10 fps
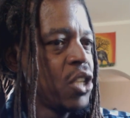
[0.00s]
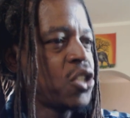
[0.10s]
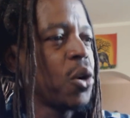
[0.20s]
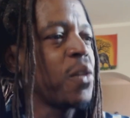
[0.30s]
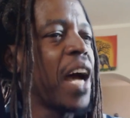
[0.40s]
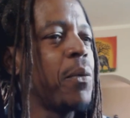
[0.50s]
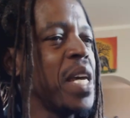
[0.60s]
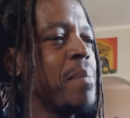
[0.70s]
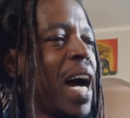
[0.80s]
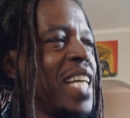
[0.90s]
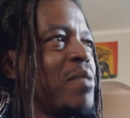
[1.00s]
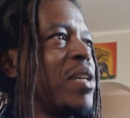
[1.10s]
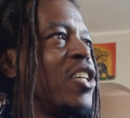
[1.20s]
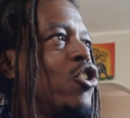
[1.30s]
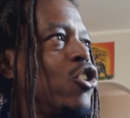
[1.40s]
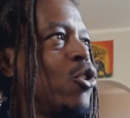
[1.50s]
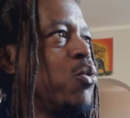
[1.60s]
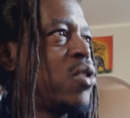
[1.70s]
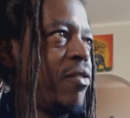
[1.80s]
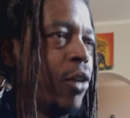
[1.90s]
so that we might be
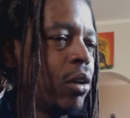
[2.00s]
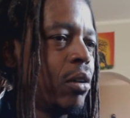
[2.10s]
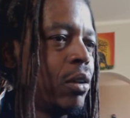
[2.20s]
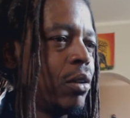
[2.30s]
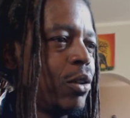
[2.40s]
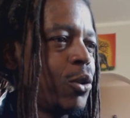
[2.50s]
useful